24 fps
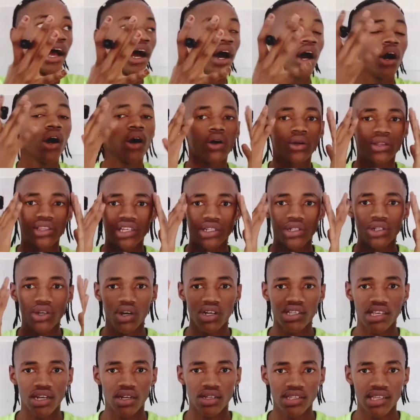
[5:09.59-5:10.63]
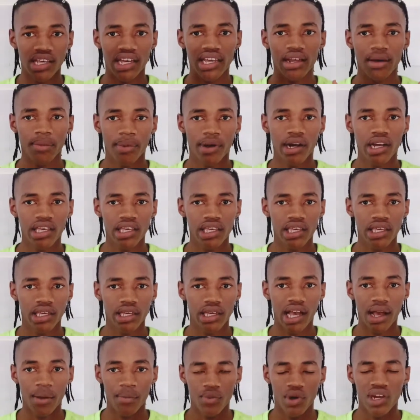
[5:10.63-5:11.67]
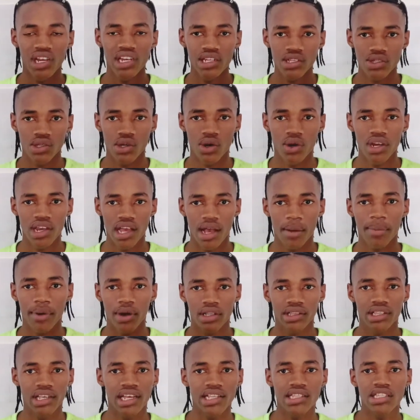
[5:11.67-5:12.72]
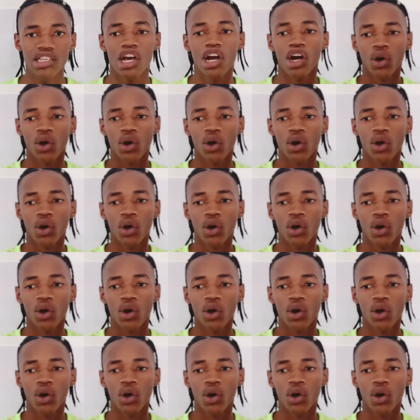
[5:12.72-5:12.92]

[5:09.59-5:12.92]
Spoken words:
oh, the dogs outside are barking. I'm really sorry about that.